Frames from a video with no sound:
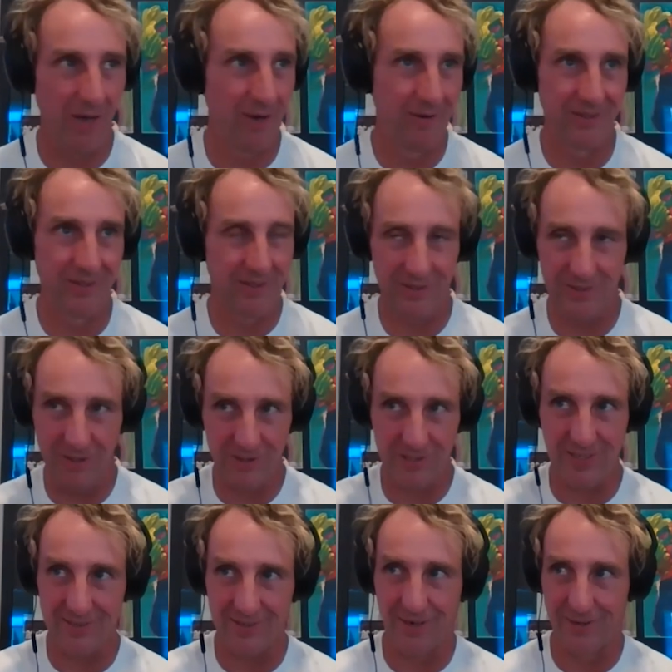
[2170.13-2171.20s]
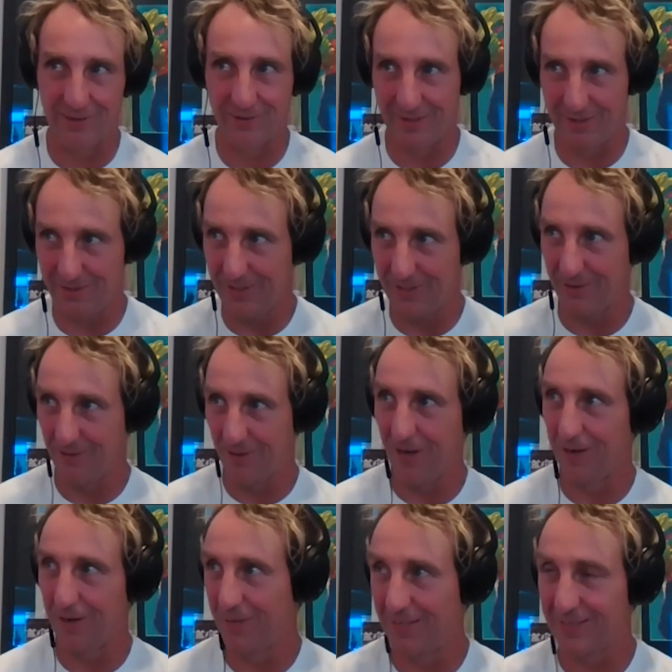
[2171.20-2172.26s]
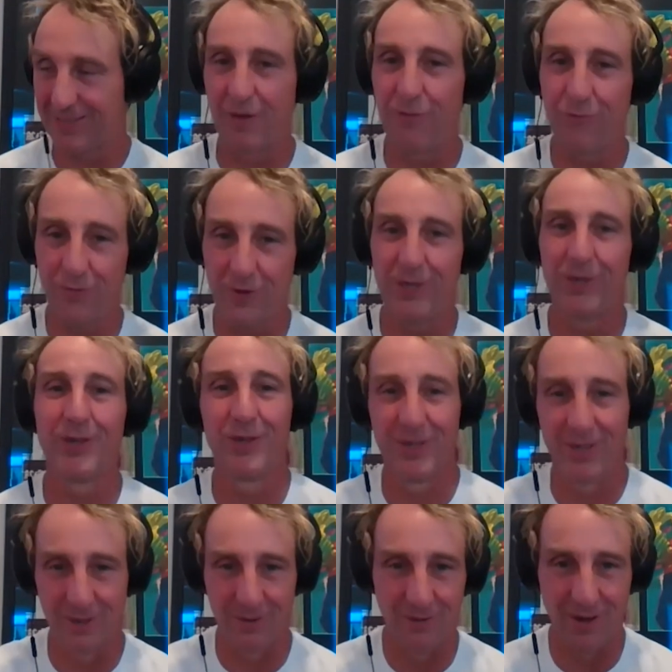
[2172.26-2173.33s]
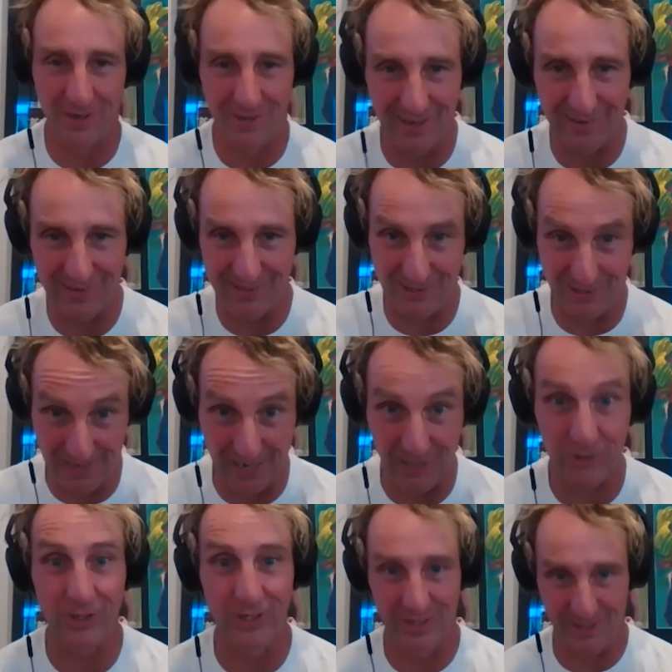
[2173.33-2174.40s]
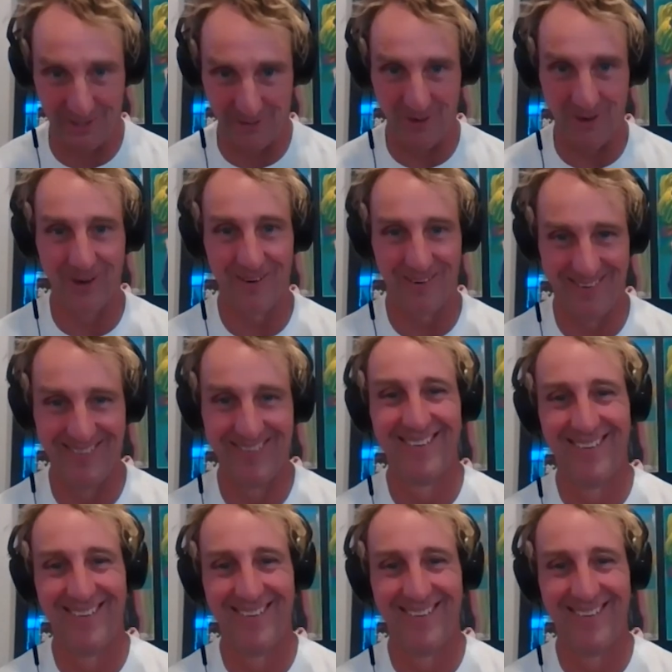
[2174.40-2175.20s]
The monitor engineer, has no sense arguing it. You did it wrong because they feel you did it wrong, not because you actually did it wrong.